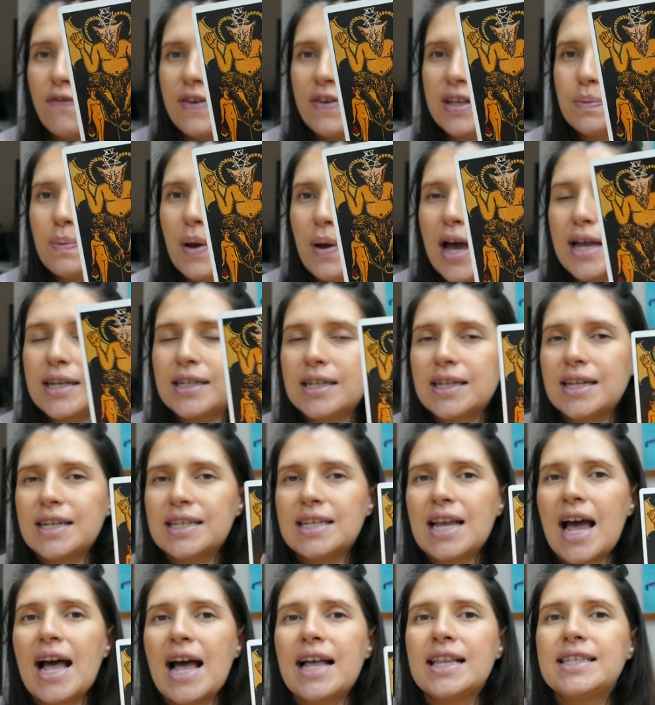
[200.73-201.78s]
This person
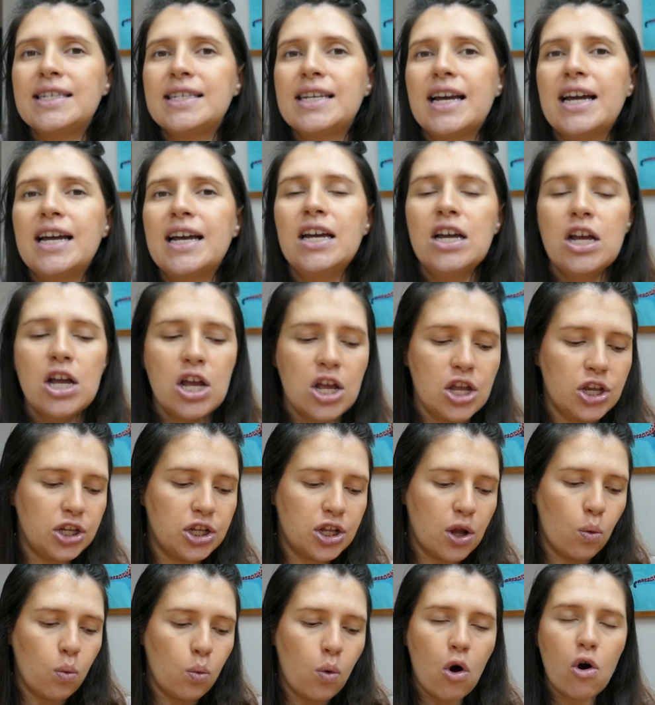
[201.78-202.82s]
has had to, you
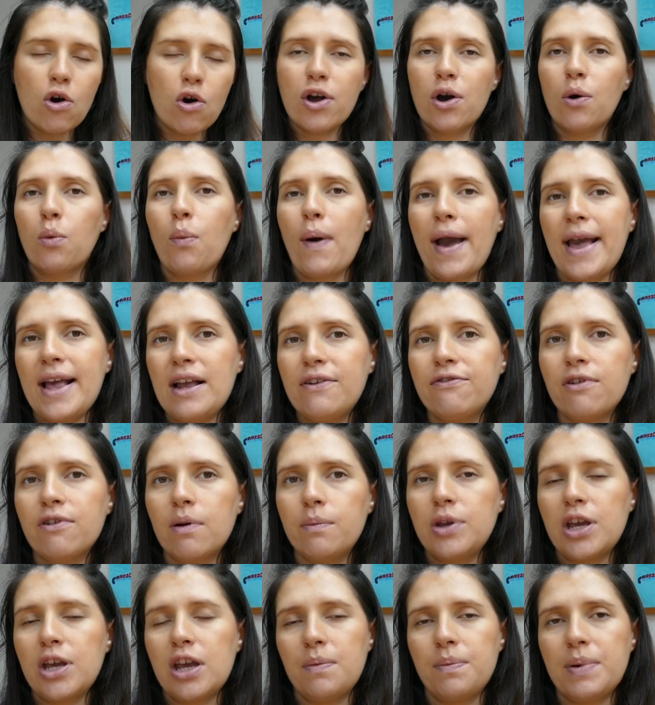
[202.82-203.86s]
know, walk away
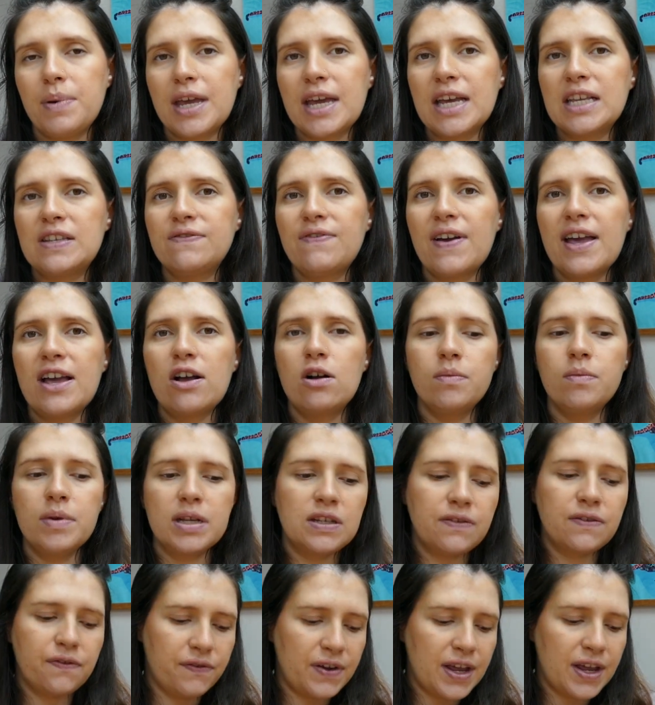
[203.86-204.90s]
from you because they
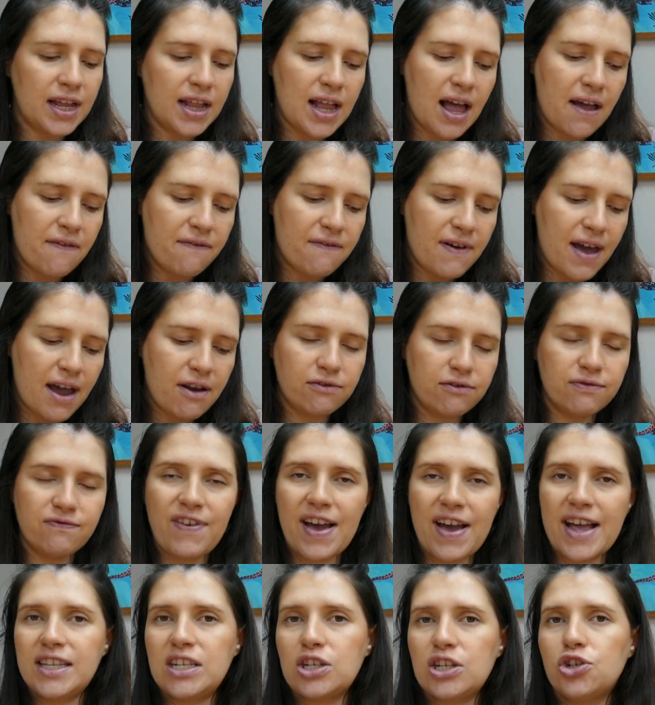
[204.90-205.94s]
almost feel like they're
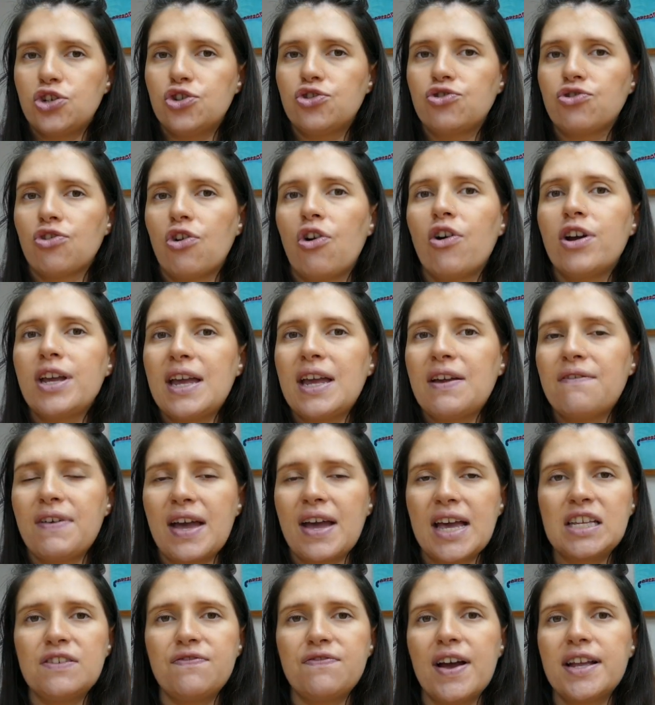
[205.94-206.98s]
destroying
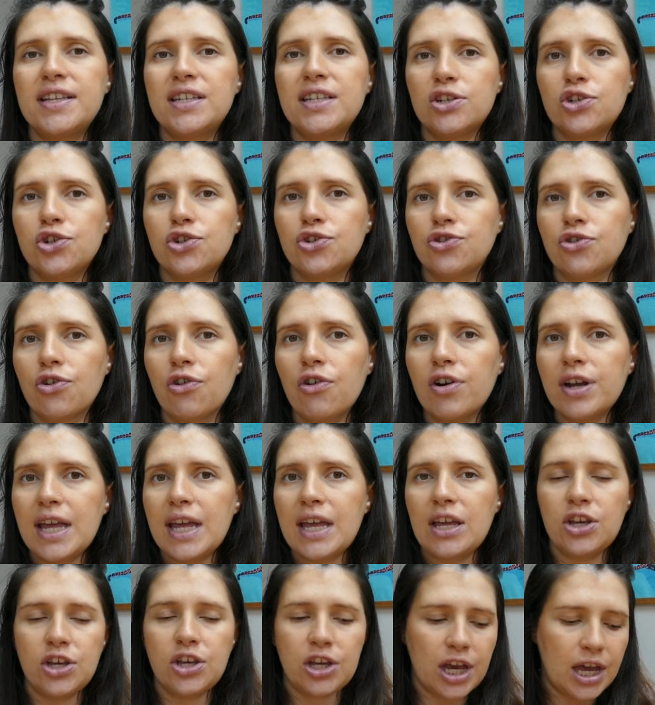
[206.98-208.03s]
this, they're
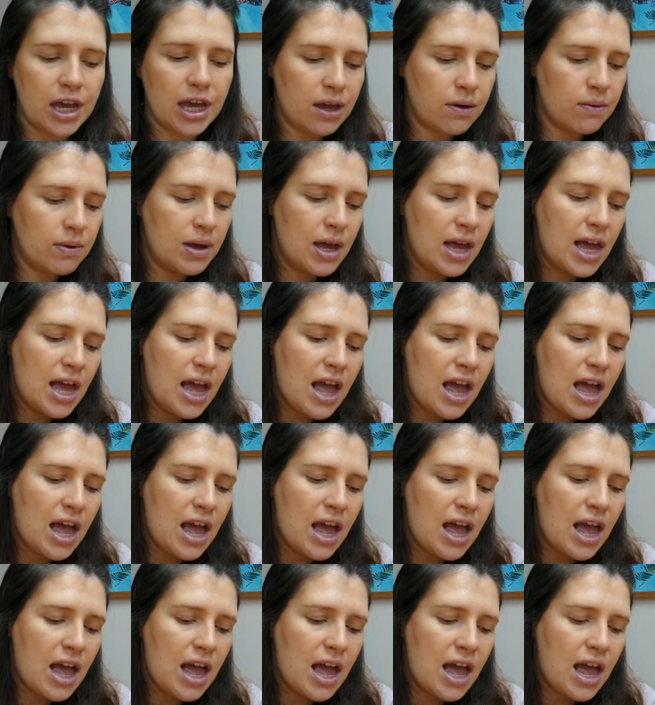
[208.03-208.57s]
destroying you.